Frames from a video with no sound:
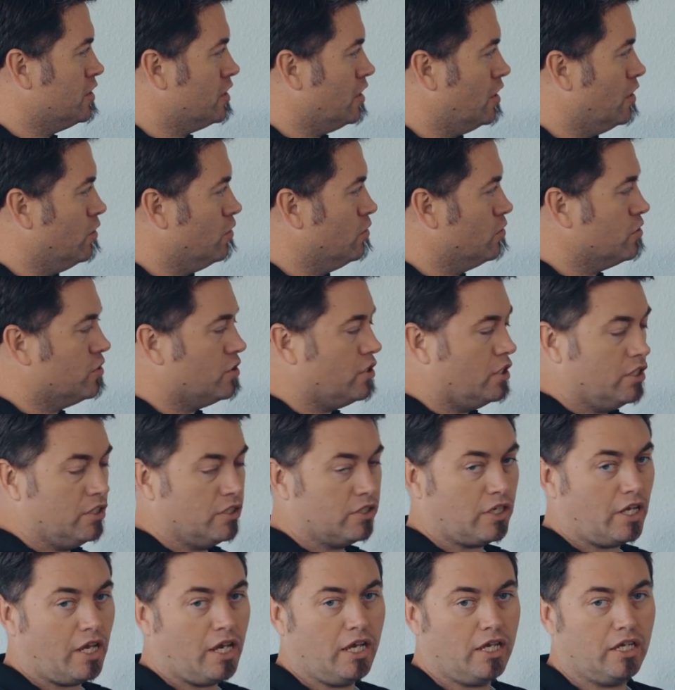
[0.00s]
cells
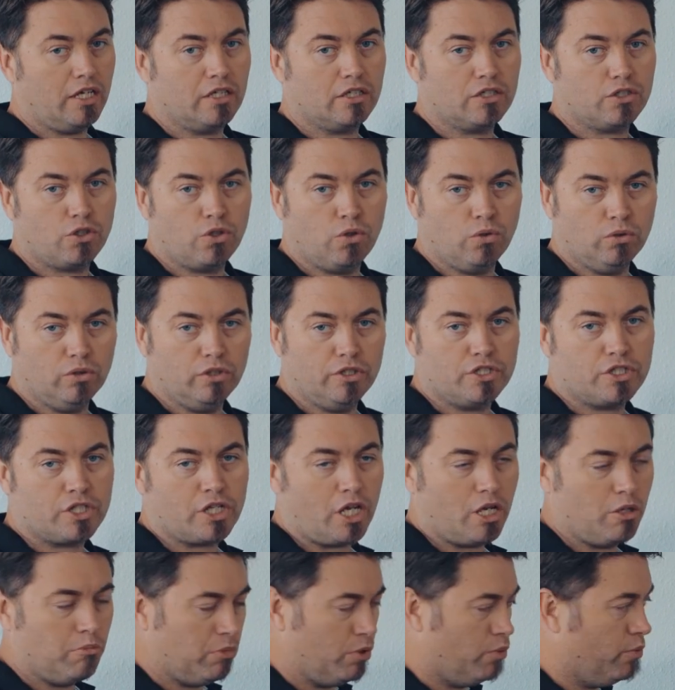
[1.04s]
is a coolant
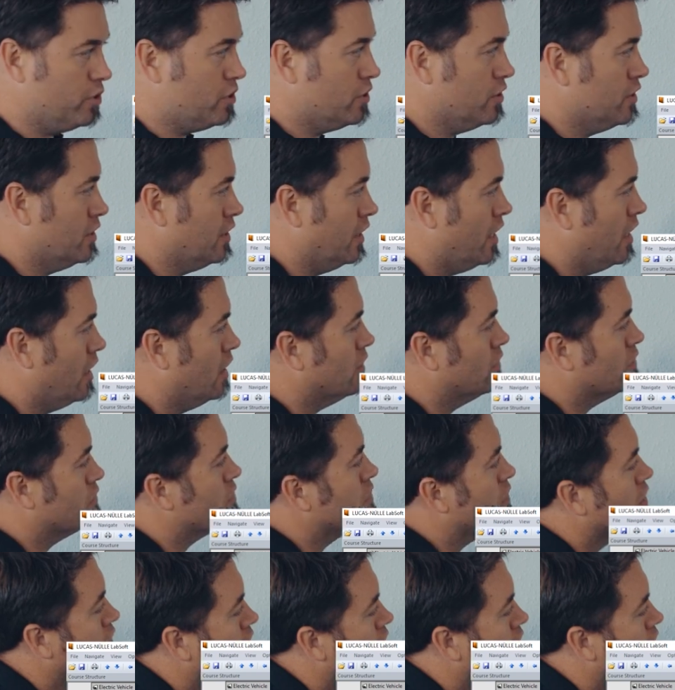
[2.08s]
chamber which allows